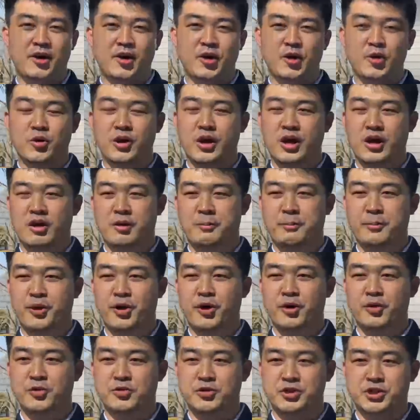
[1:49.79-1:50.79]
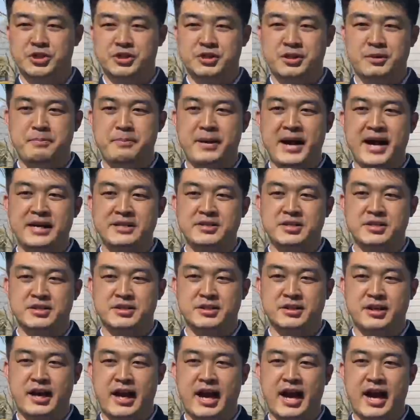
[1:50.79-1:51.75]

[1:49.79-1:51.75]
you can approach the best